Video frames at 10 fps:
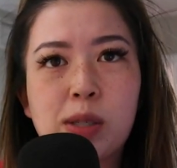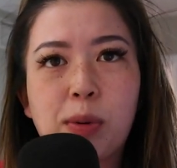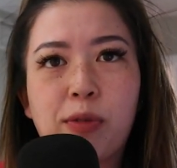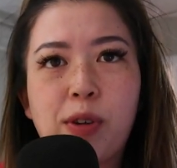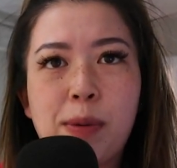
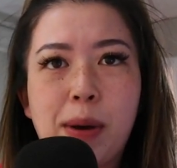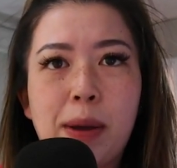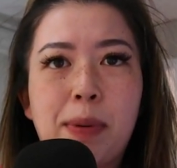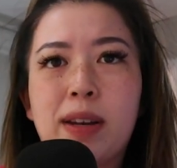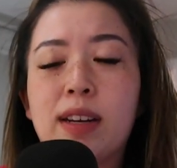but in my
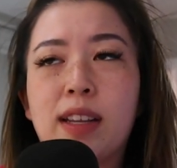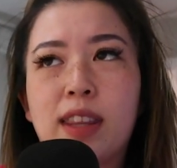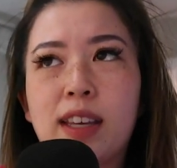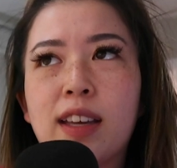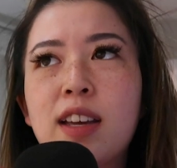opinion, I
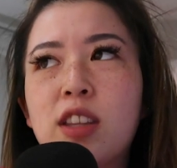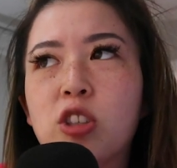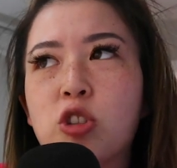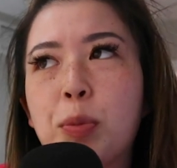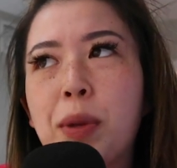think the
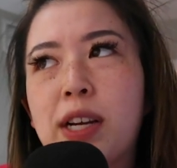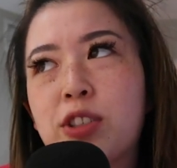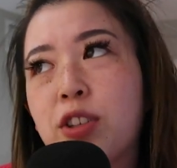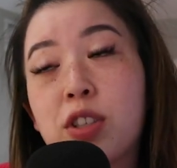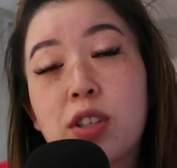strip
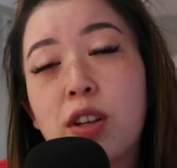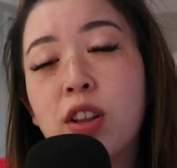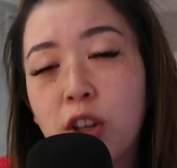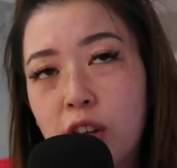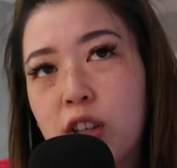lash
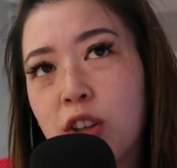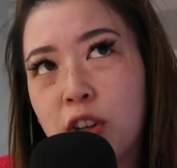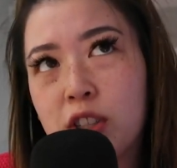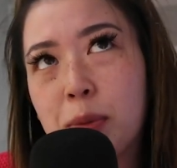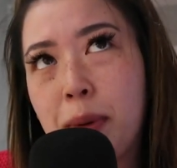
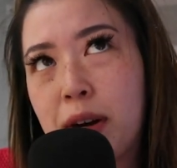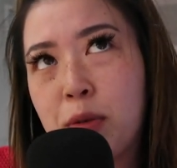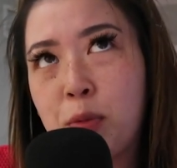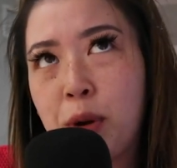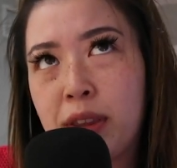looks better
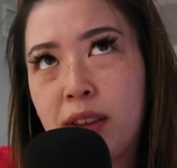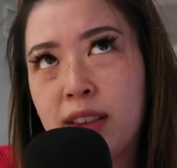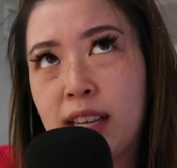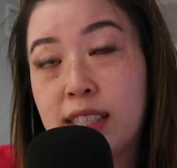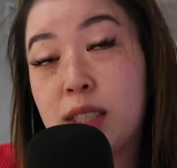with
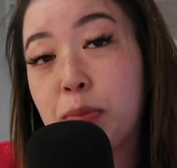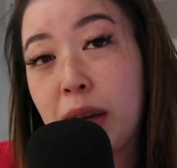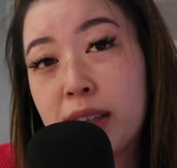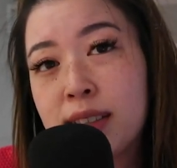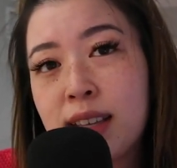less
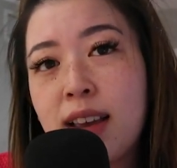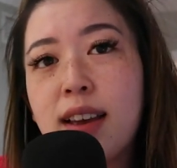spikes.